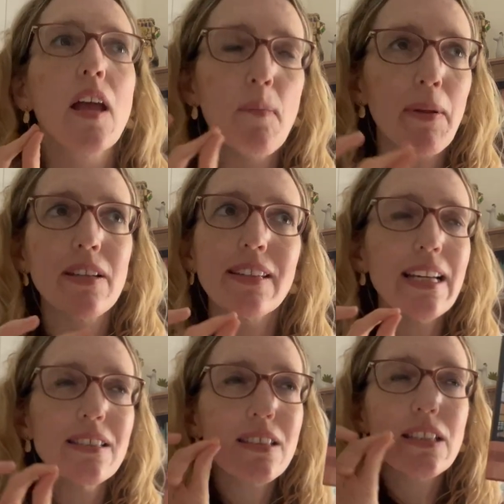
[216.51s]
But
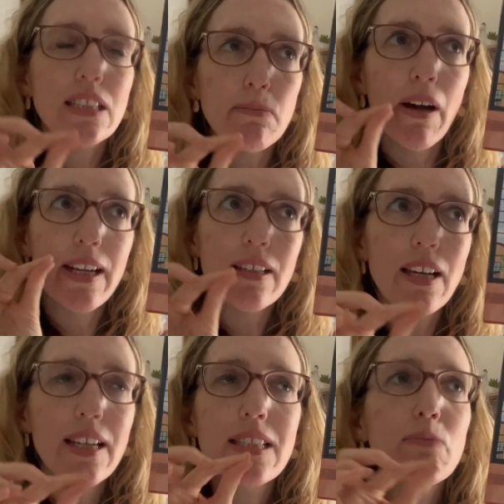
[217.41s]
that's just a
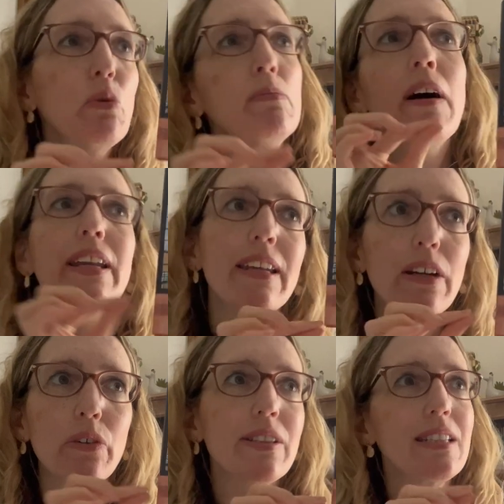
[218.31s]
small minor
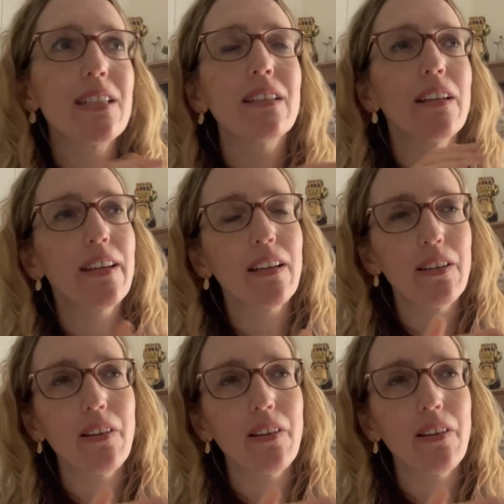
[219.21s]
niggle, because it didn't like